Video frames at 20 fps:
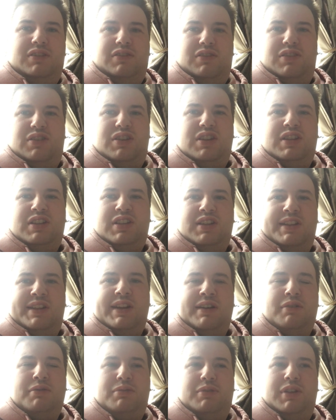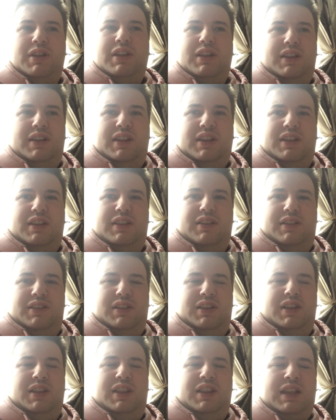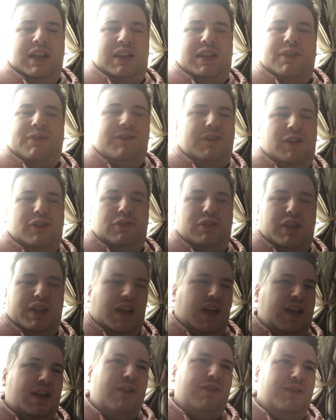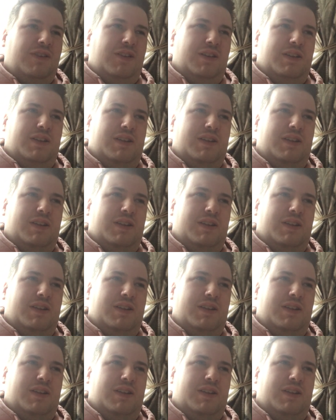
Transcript: Because then you know that they feel safe.